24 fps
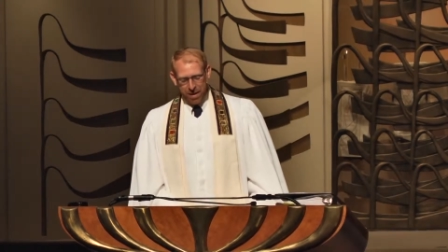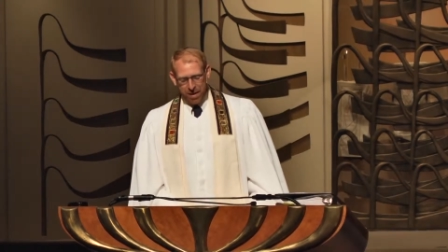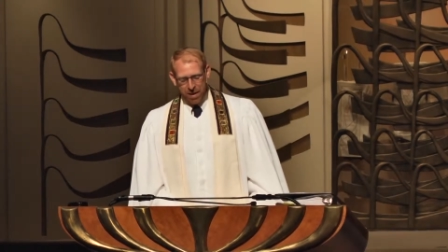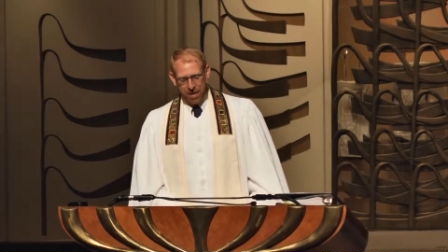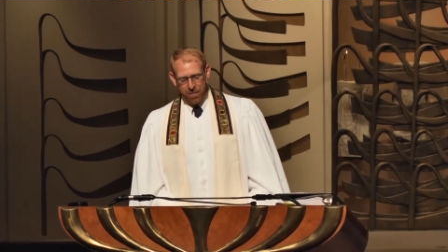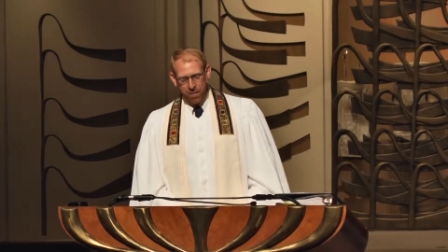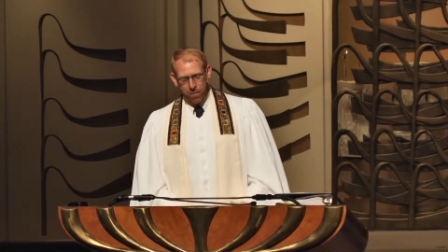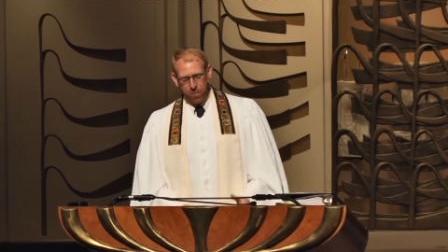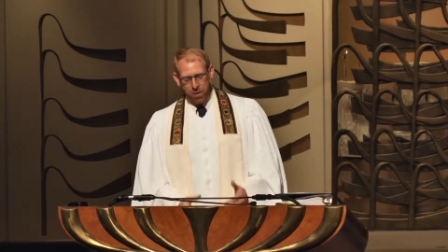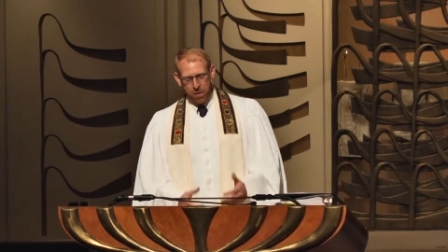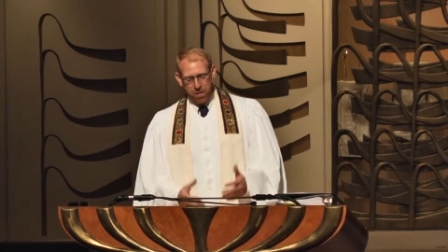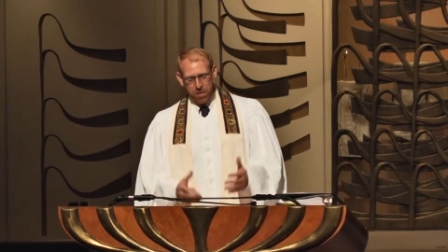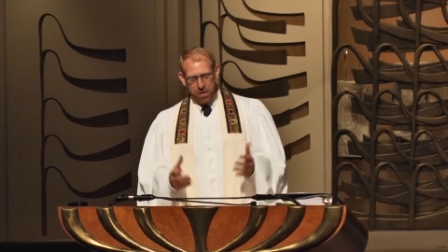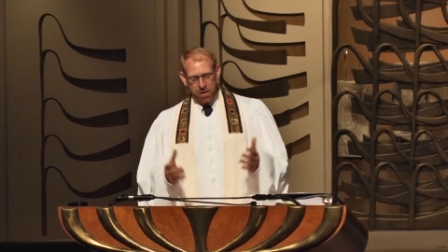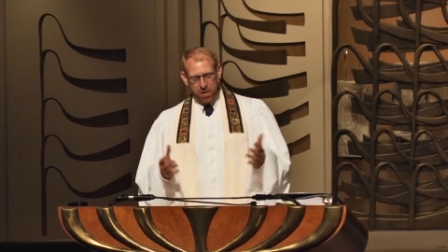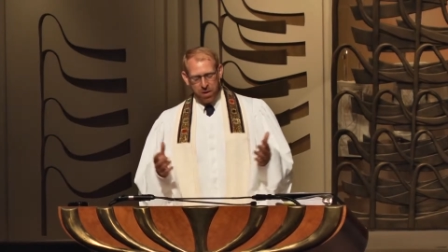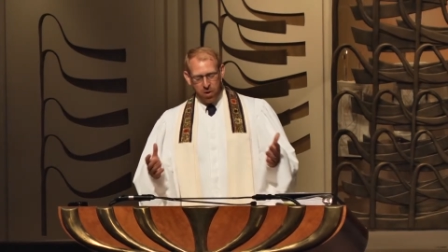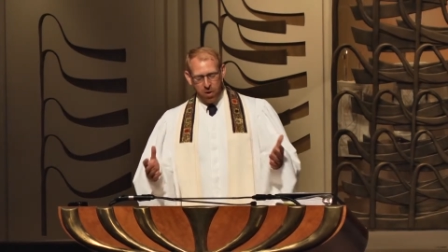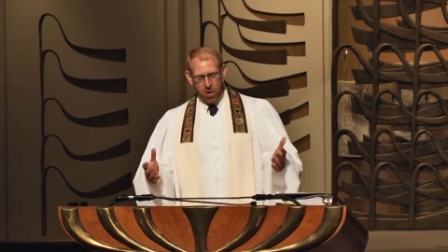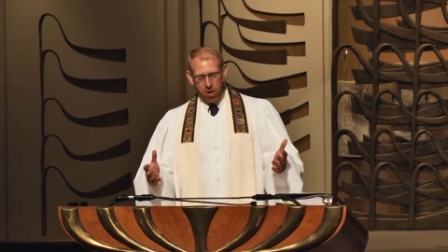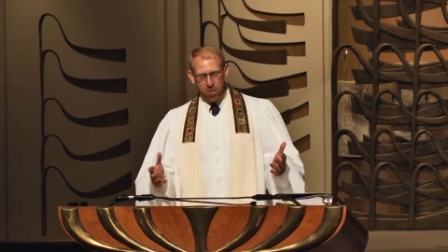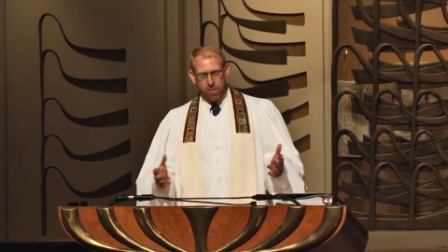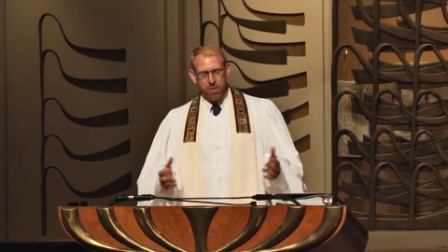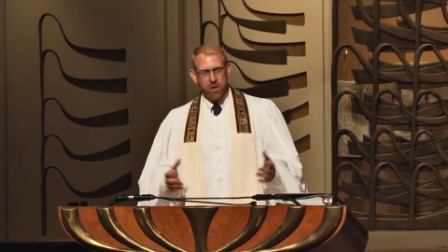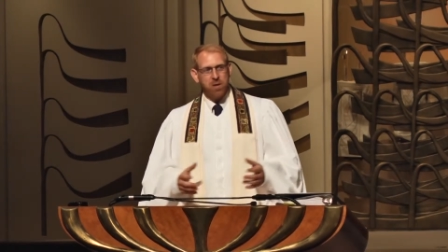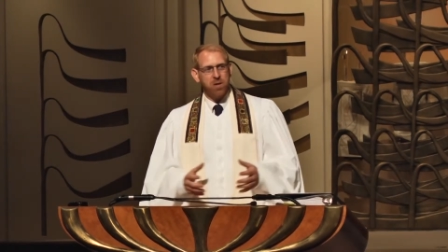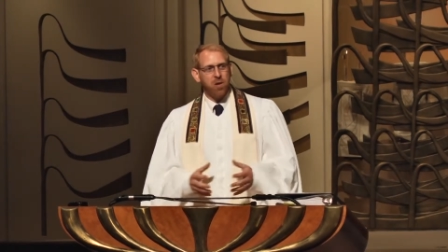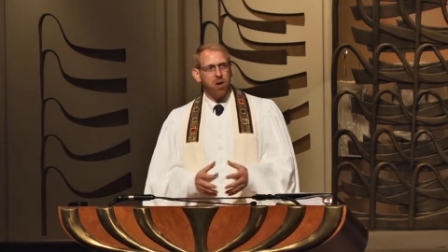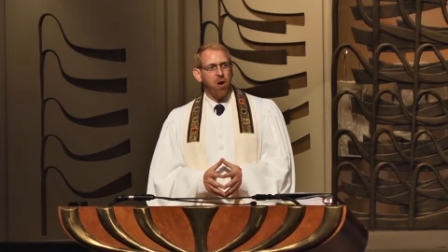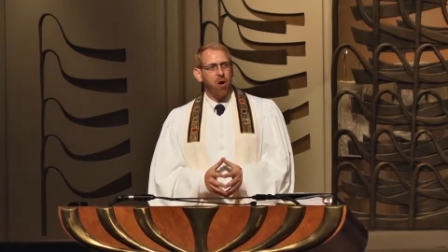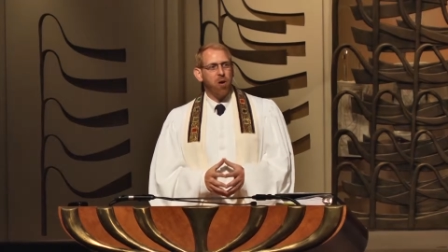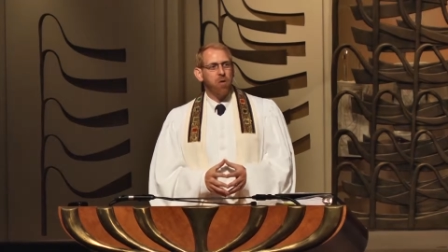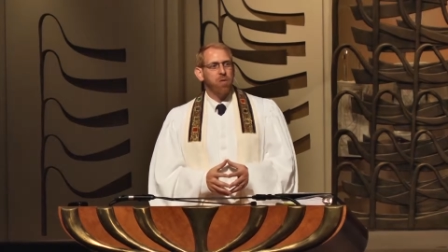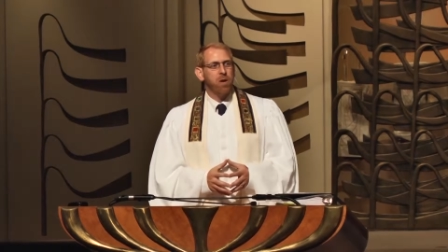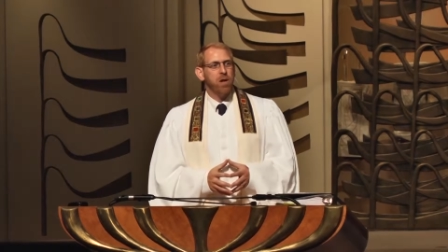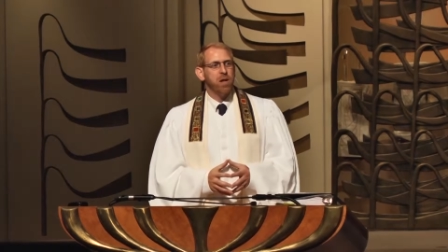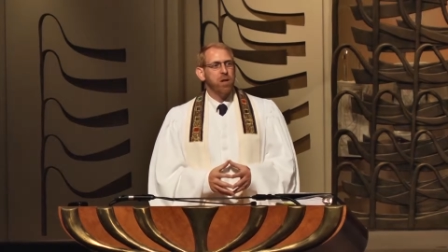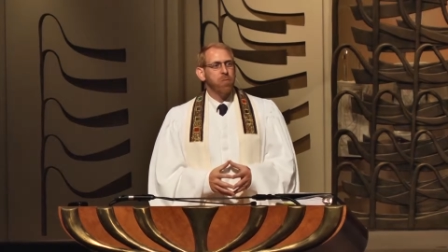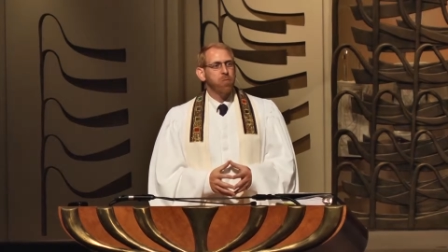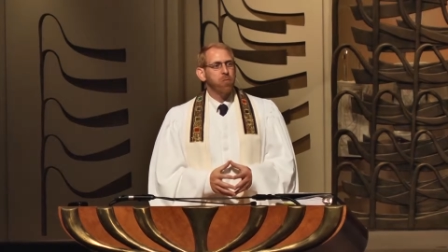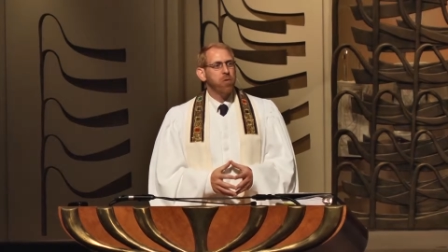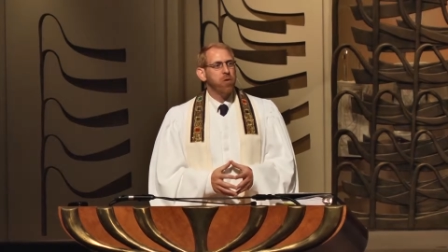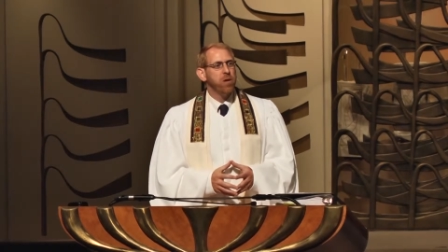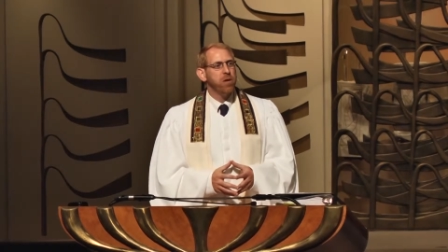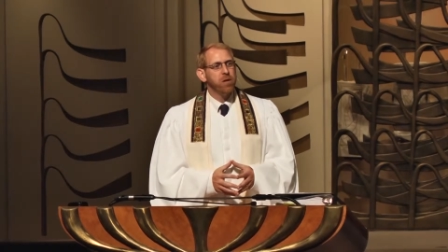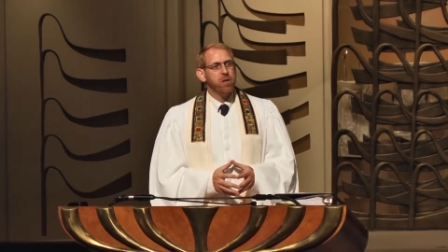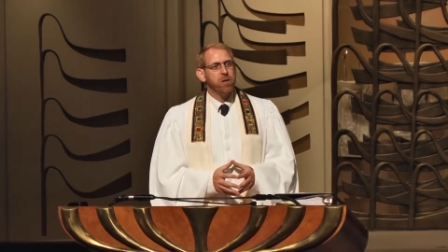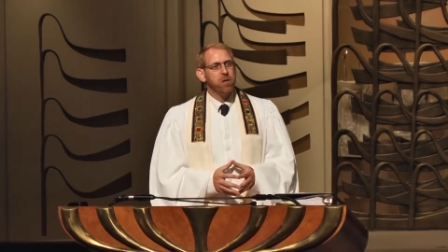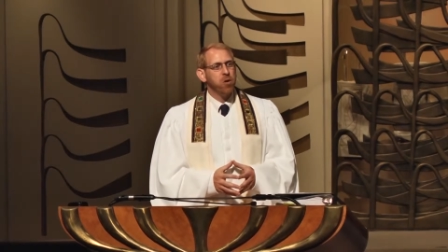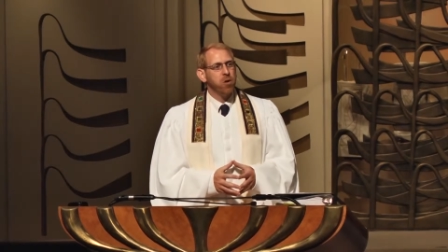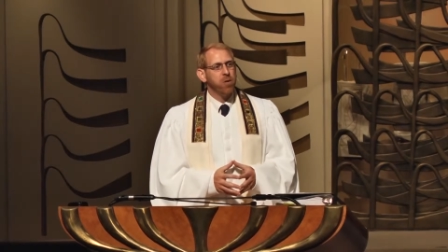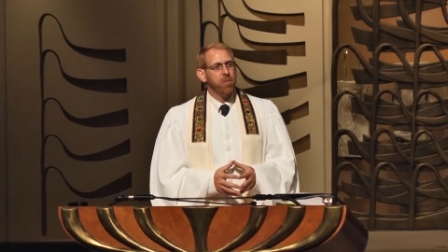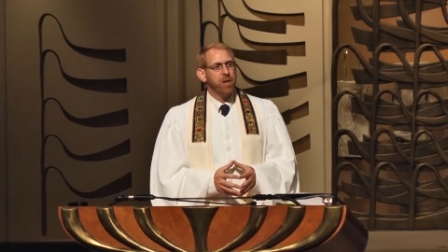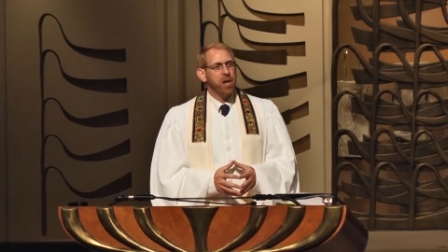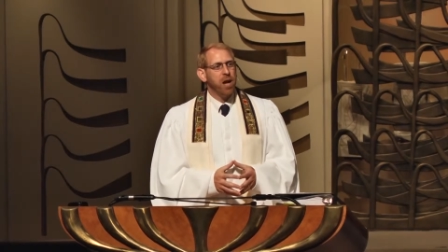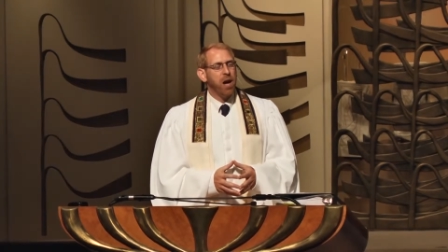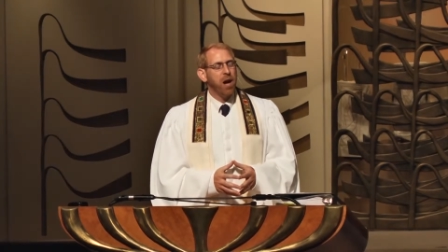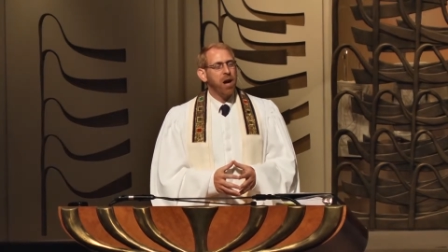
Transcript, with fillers: Even within the Army's already predetermined